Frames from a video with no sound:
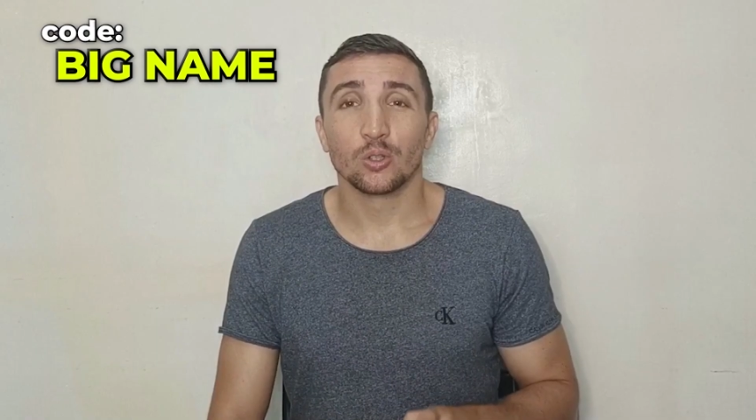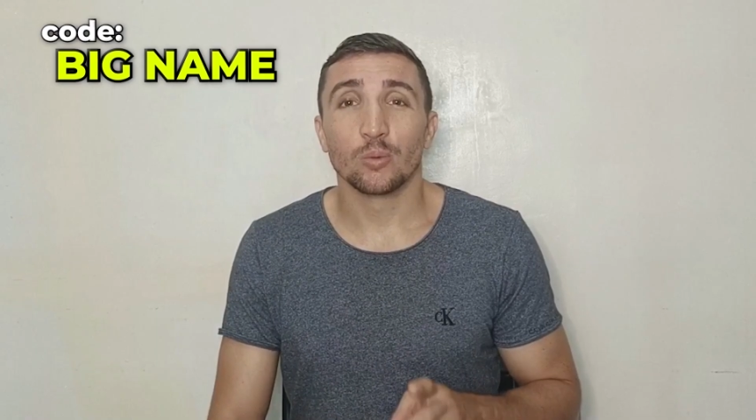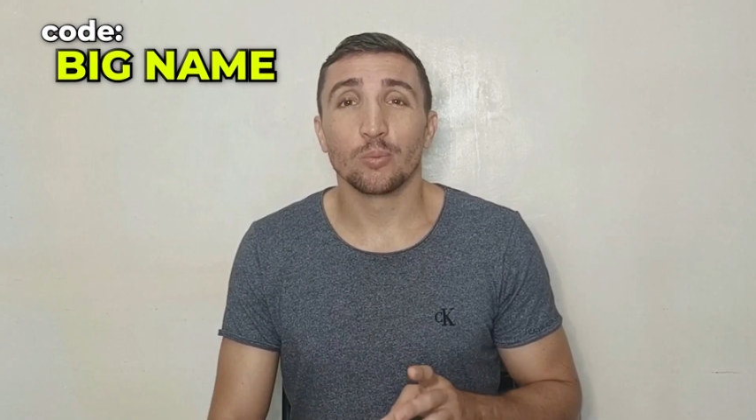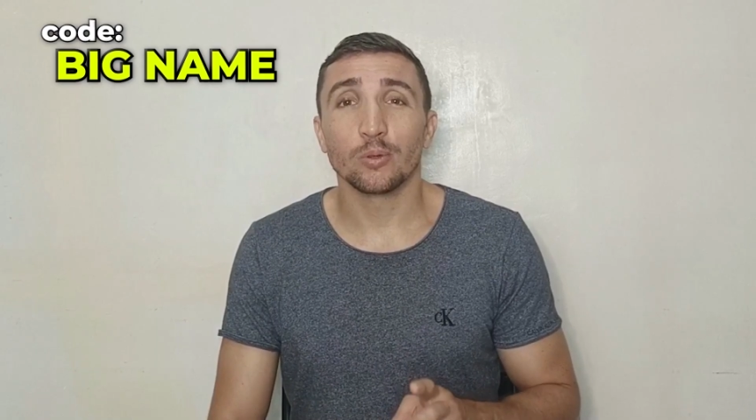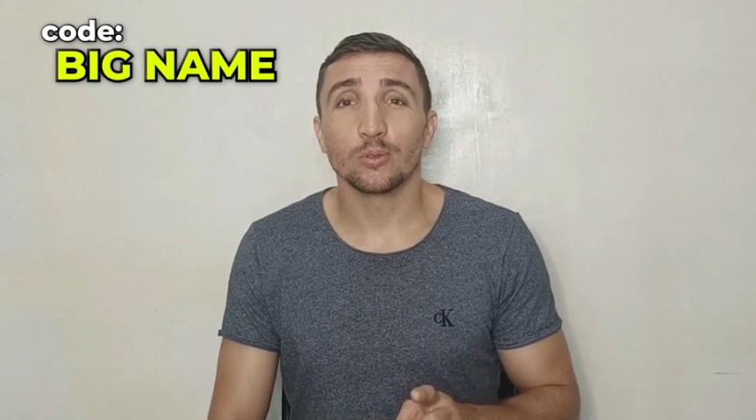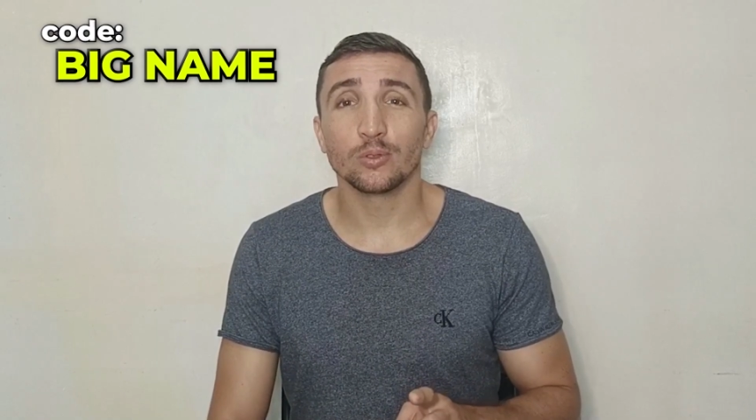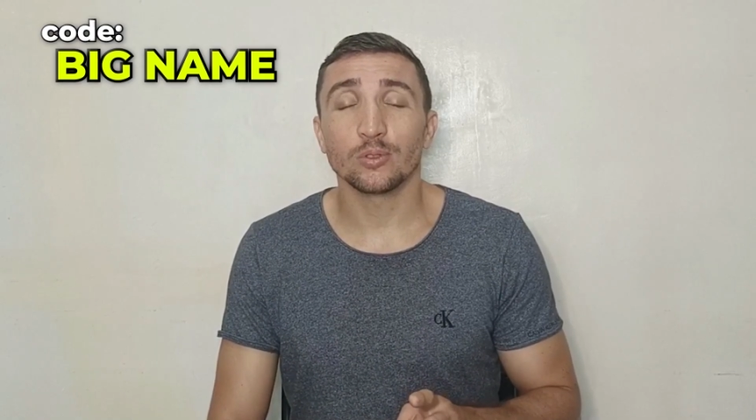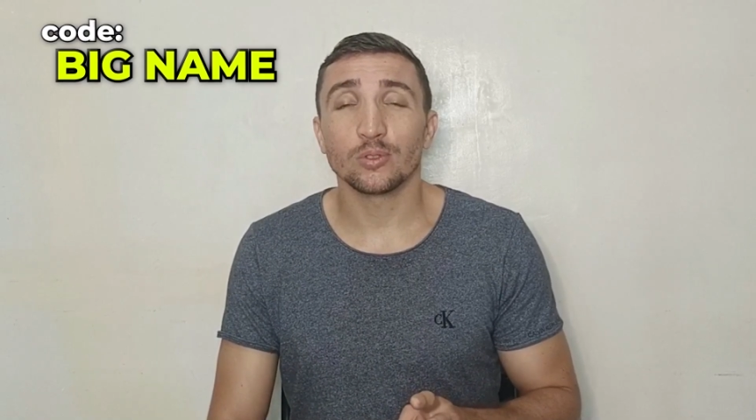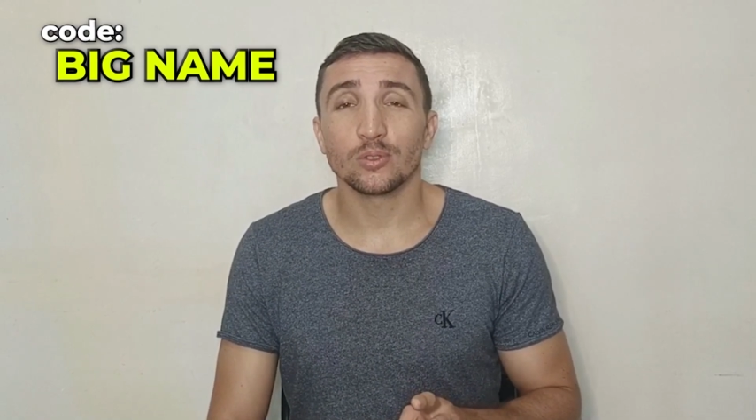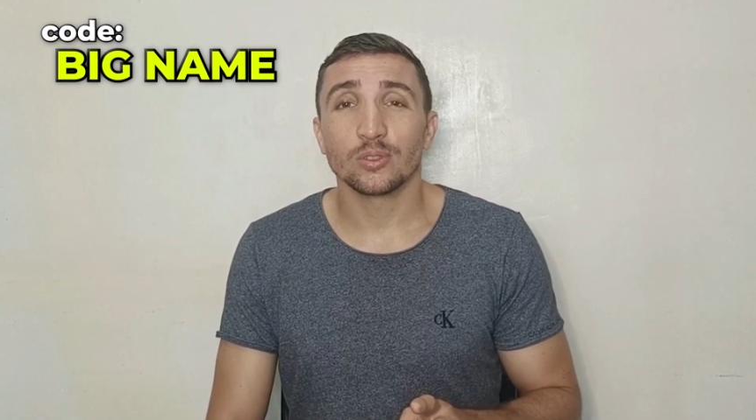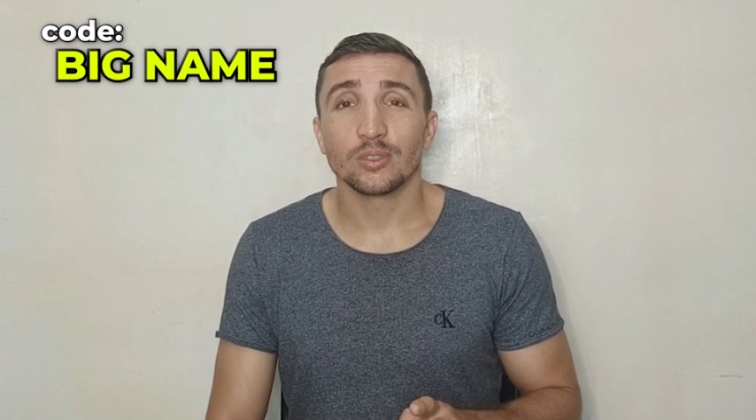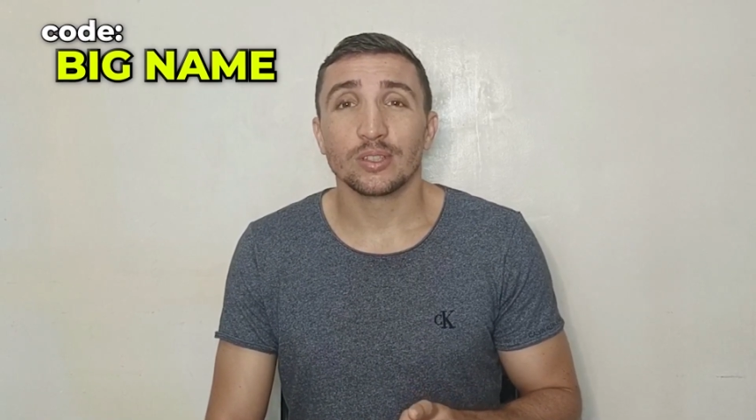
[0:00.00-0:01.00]
The
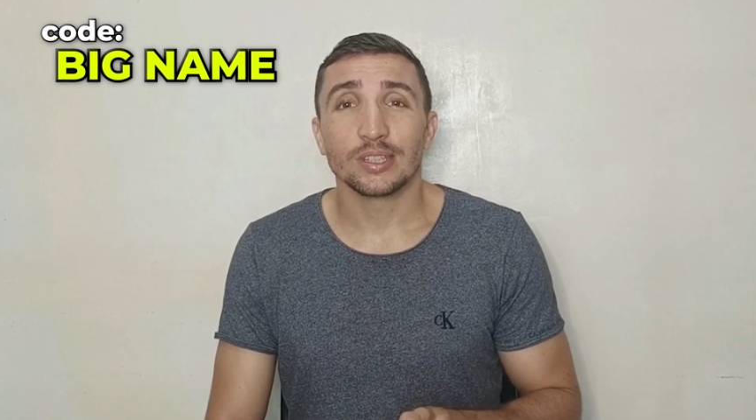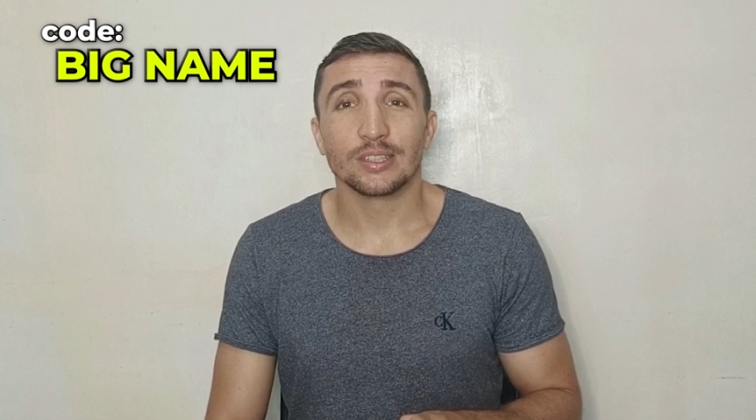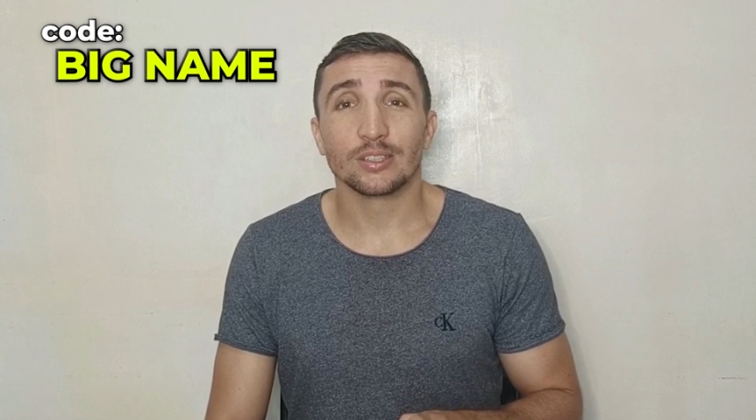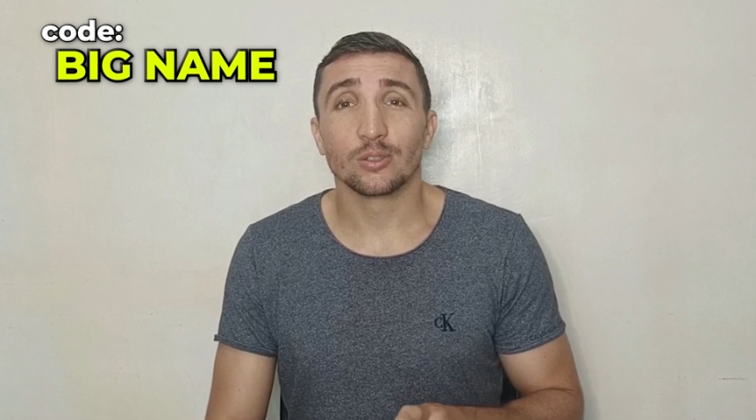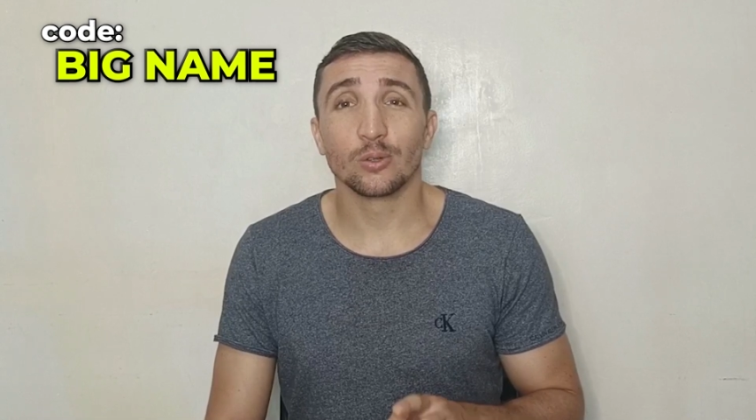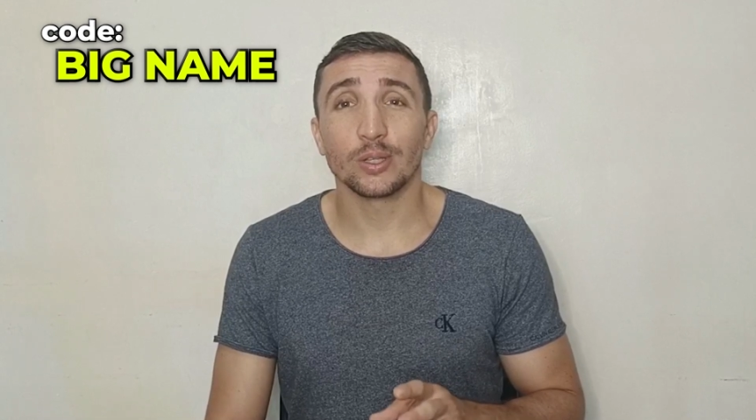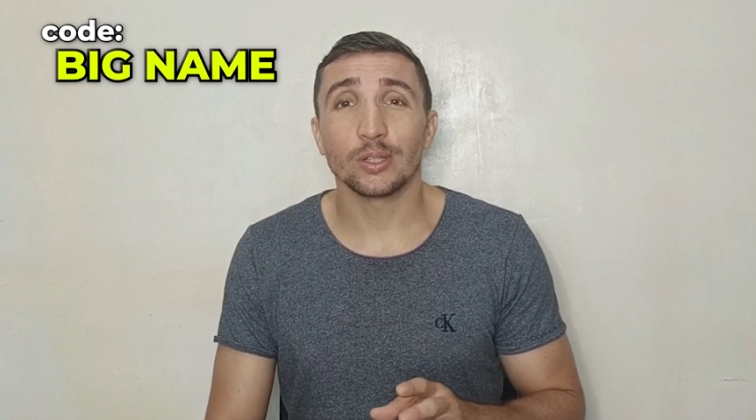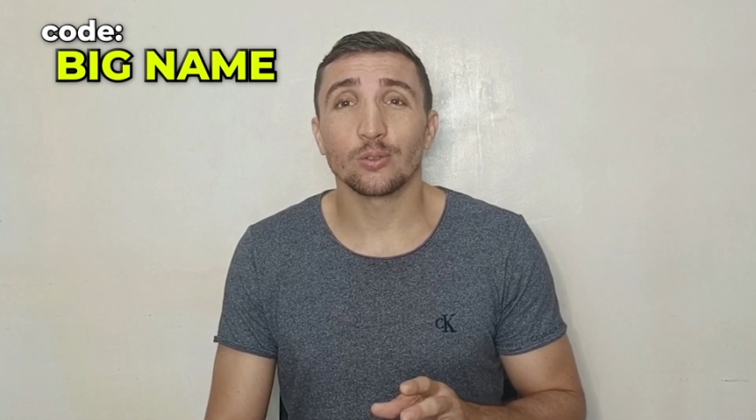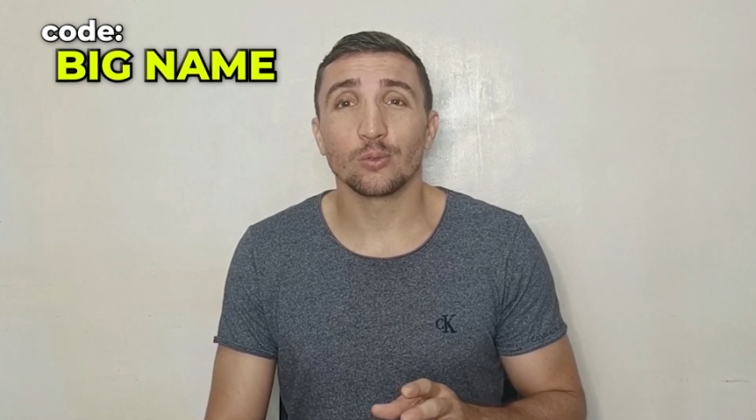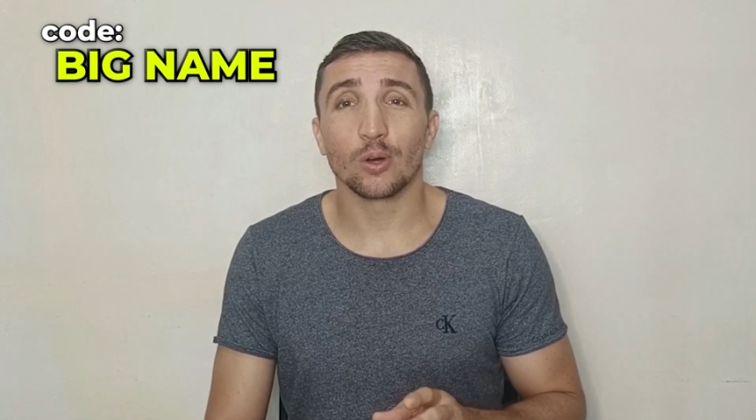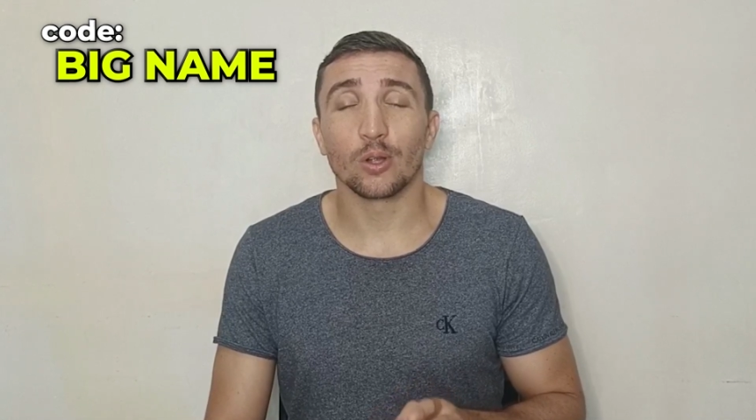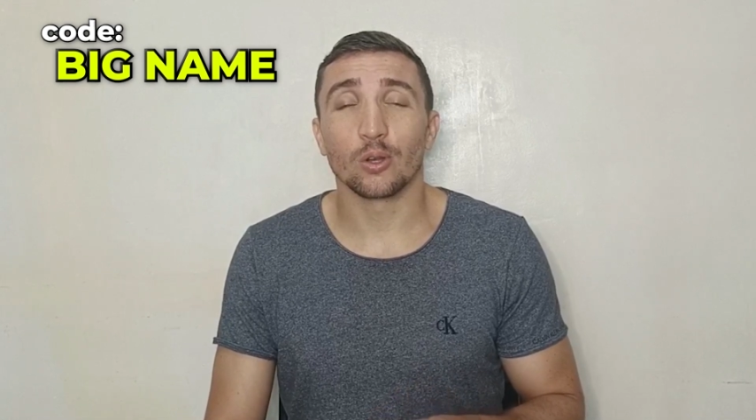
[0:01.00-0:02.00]
bonus is going
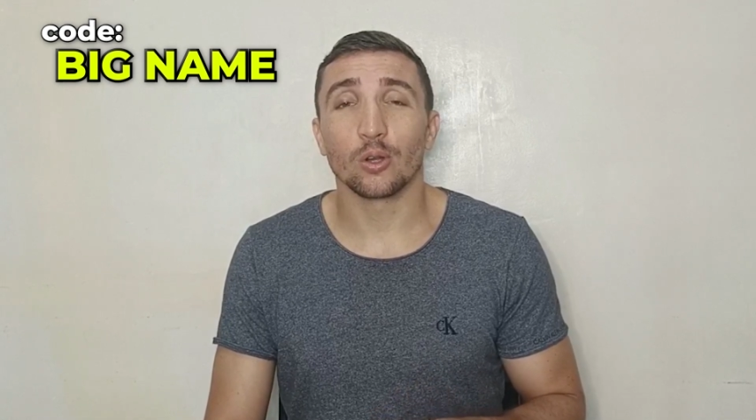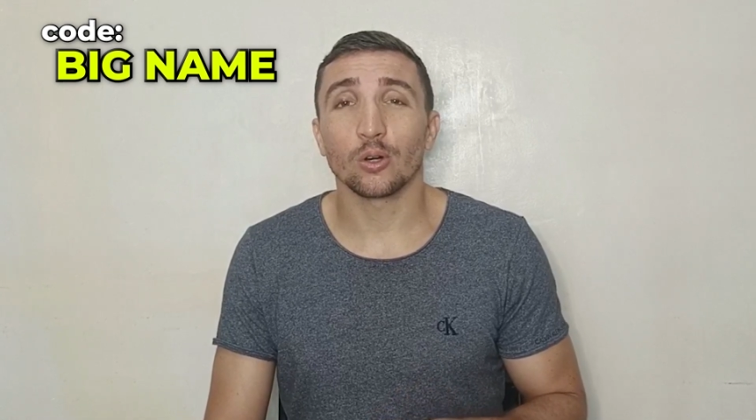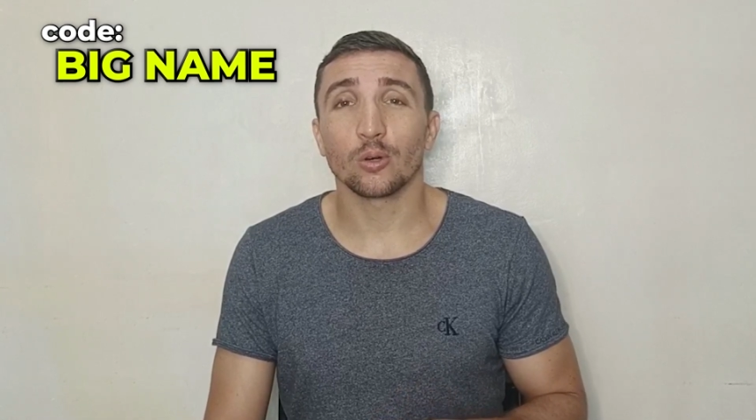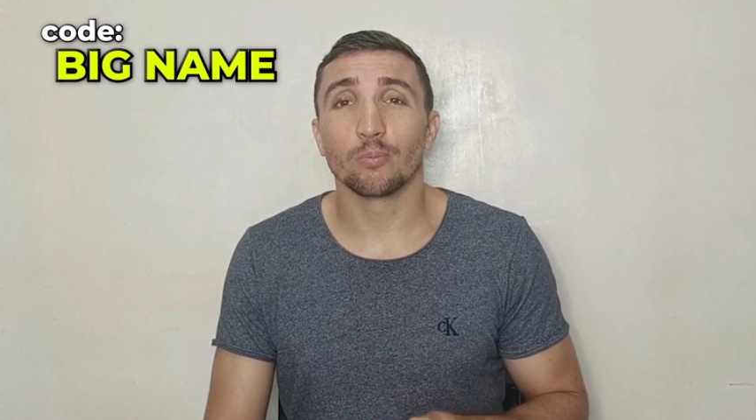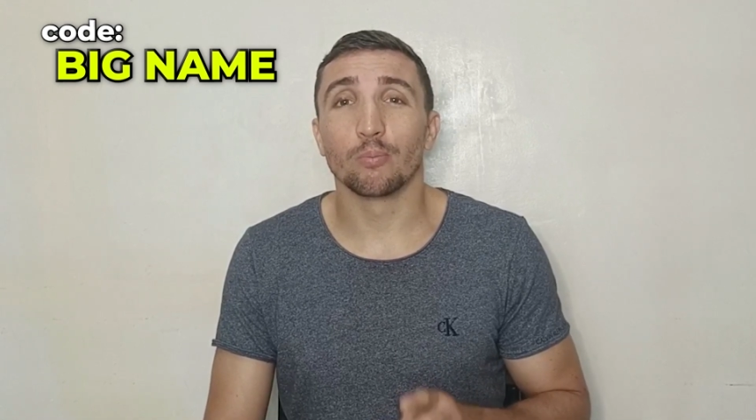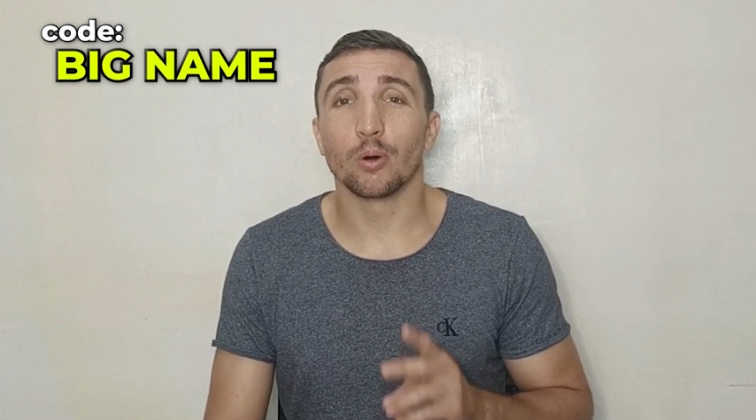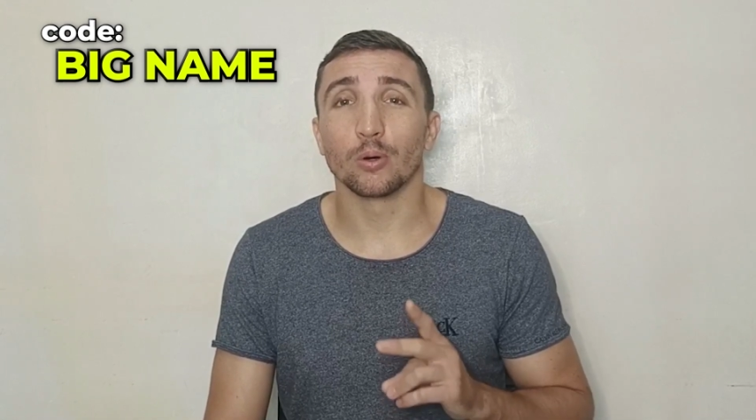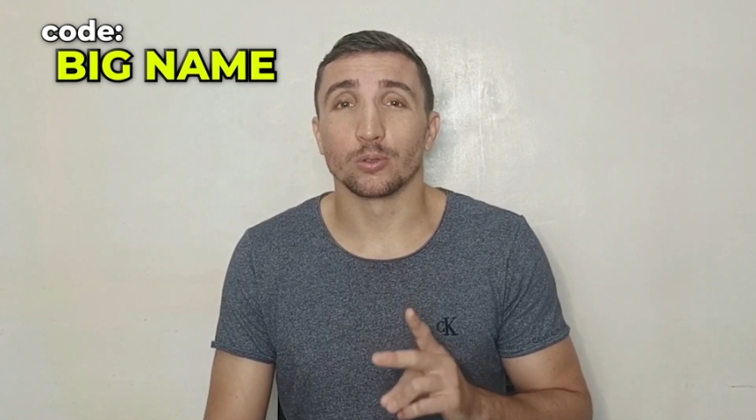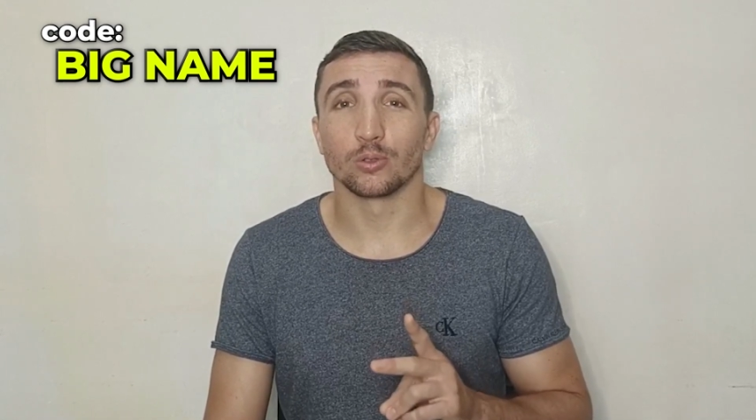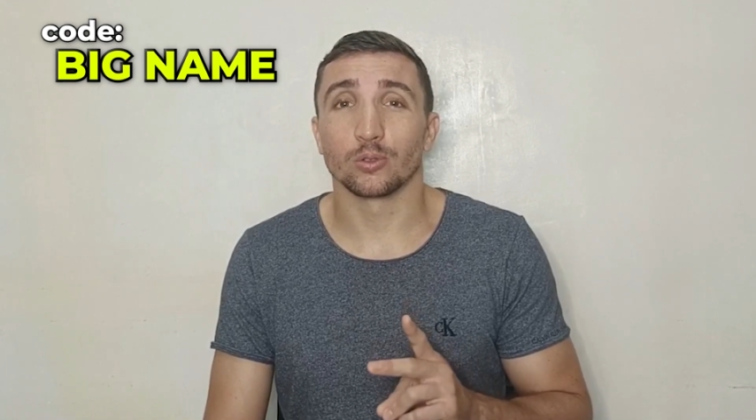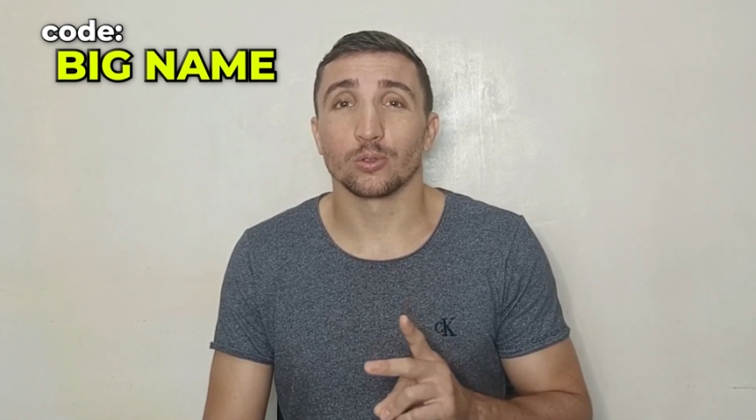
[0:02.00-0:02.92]
to unlock both